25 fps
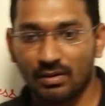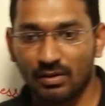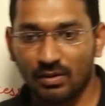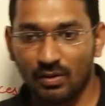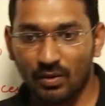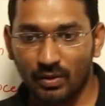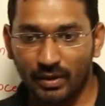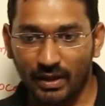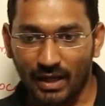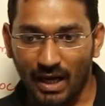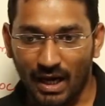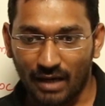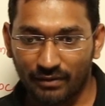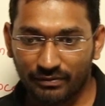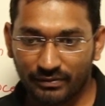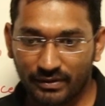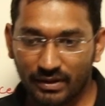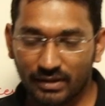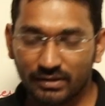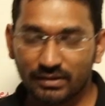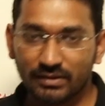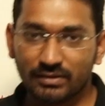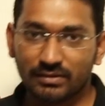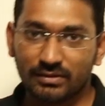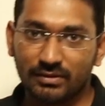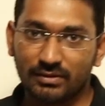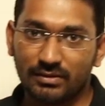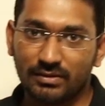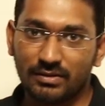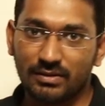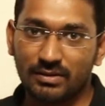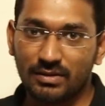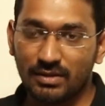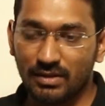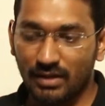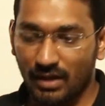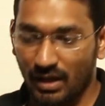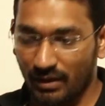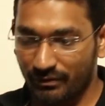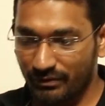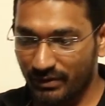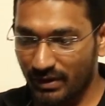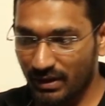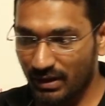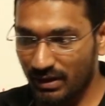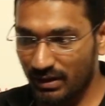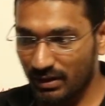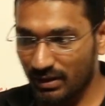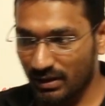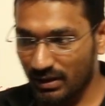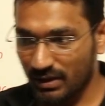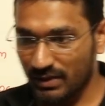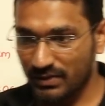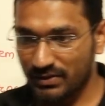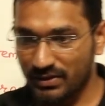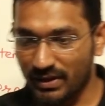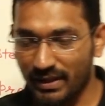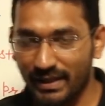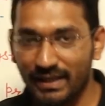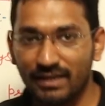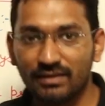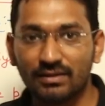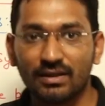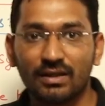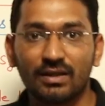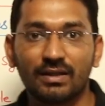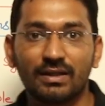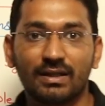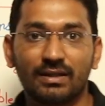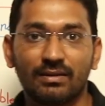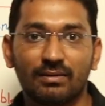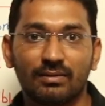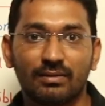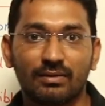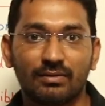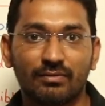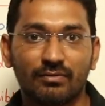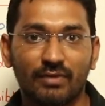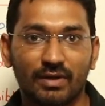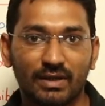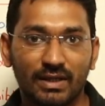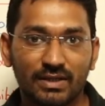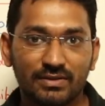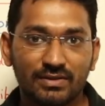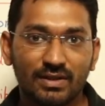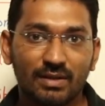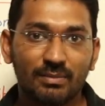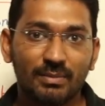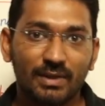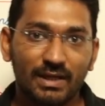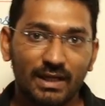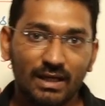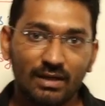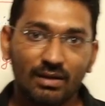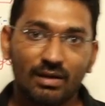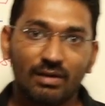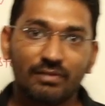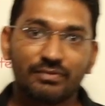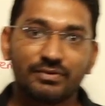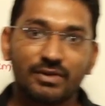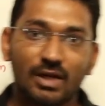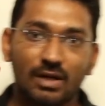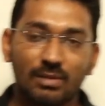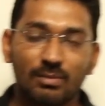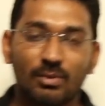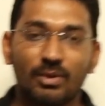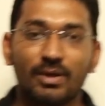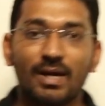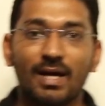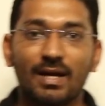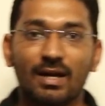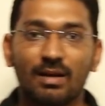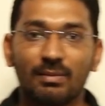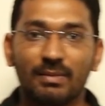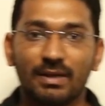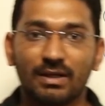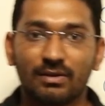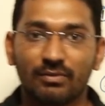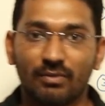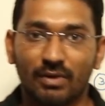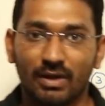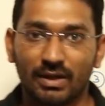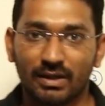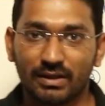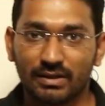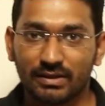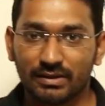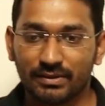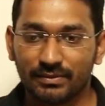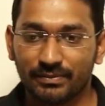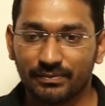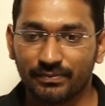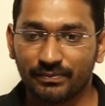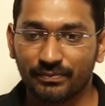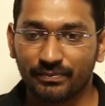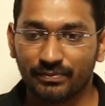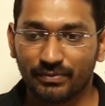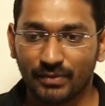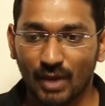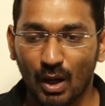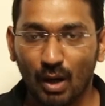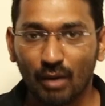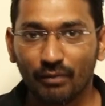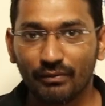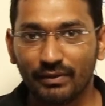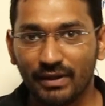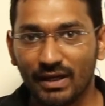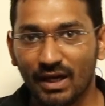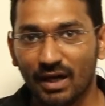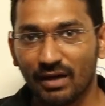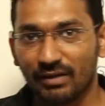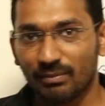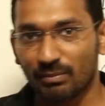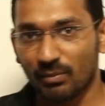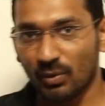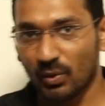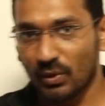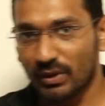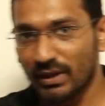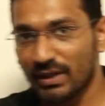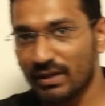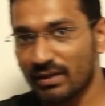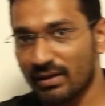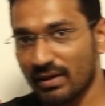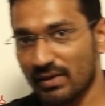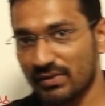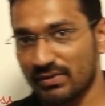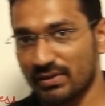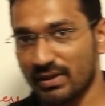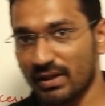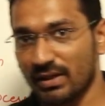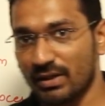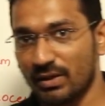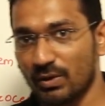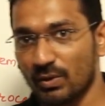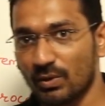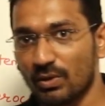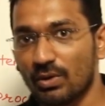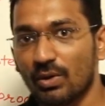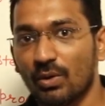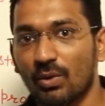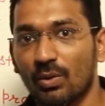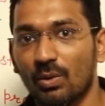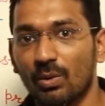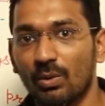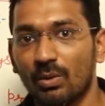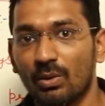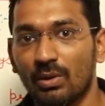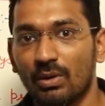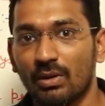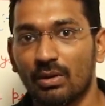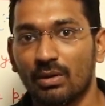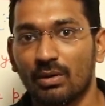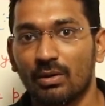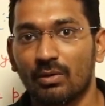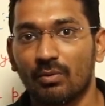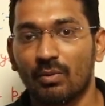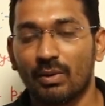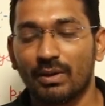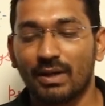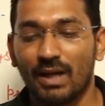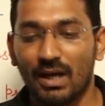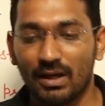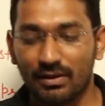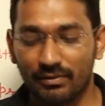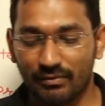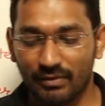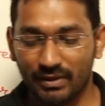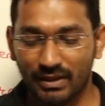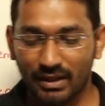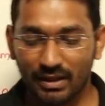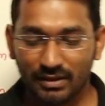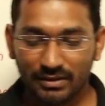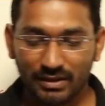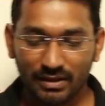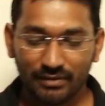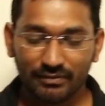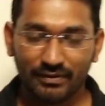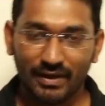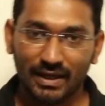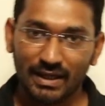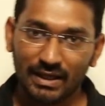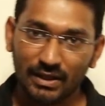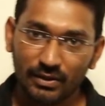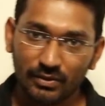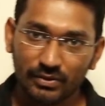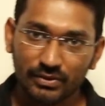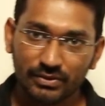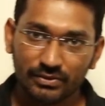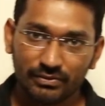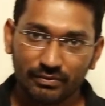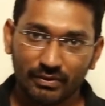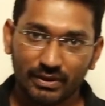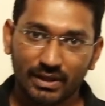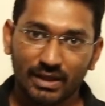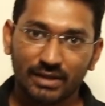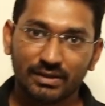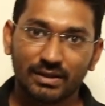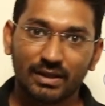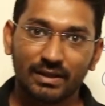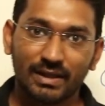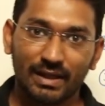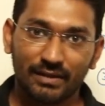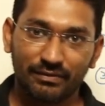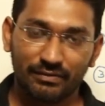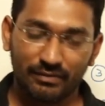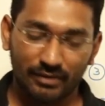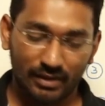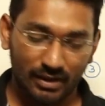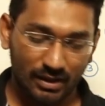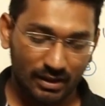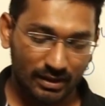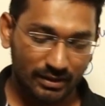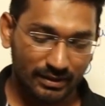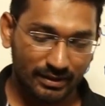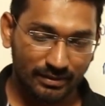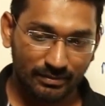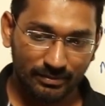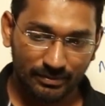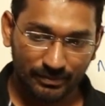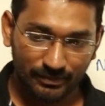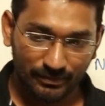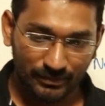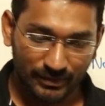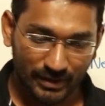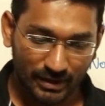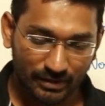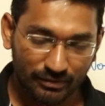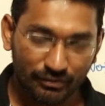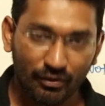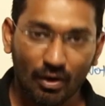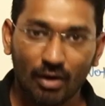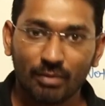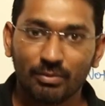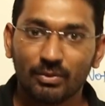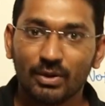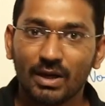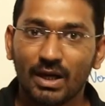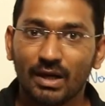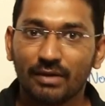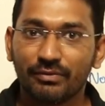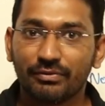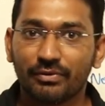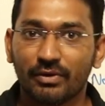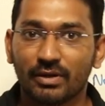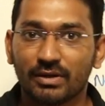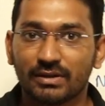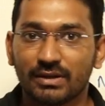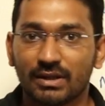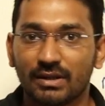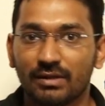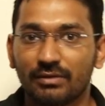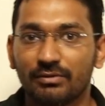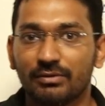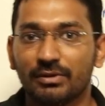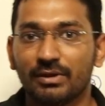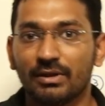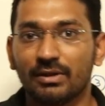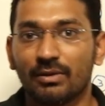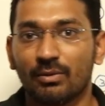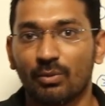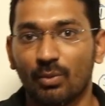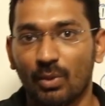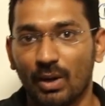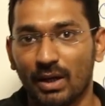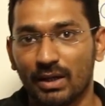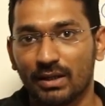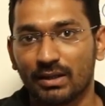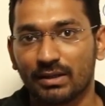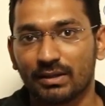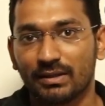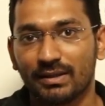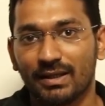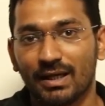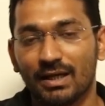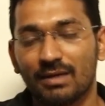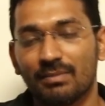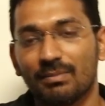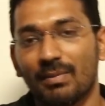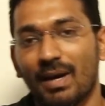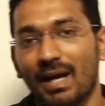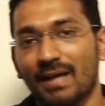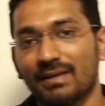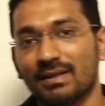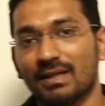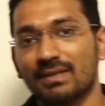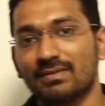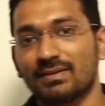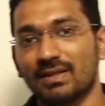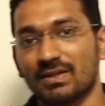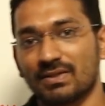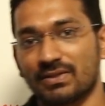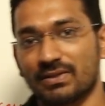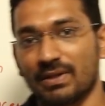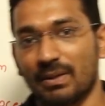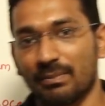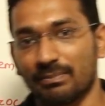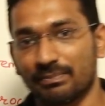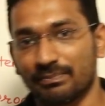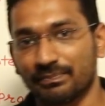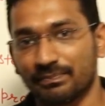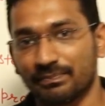Okay, after studying what is the meaning of thermodynamic work, now we are more interested to know what are the values, what are the that formula for the work done by the system